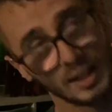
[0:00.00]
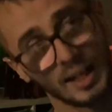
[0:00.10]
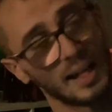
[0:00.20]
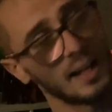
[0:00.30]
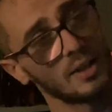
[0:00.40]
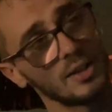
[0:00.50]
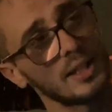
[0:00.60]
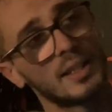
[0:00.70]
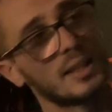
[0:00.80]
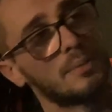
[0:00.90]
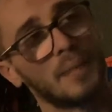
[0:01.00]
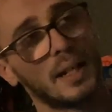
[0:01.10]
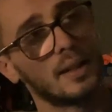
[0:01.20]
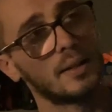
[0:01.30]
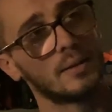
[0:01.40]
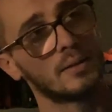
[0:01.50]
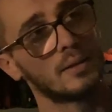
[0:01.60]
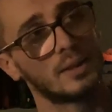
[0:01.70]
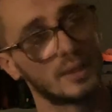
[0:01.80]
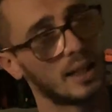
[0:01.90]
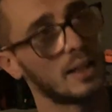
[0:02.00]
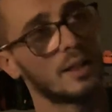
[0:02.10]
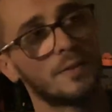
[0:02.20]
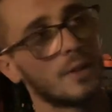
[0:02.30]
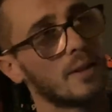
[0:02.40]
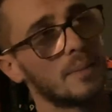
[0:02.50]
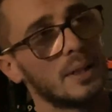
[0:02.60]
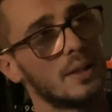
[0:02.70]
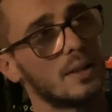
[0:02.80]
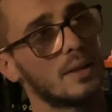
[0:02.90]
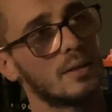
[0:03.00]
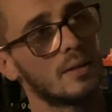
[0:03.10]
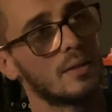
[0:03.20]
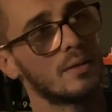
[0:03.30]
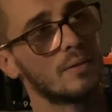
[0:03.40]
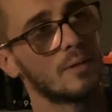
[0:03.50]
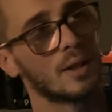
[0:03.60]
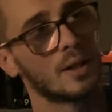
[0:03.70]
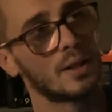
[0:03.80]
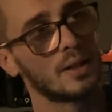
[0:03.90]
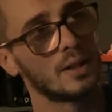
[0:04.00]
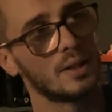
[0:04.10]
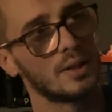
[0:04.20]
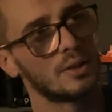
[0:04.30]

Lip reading: And I look at this man standing in front of me, wearing these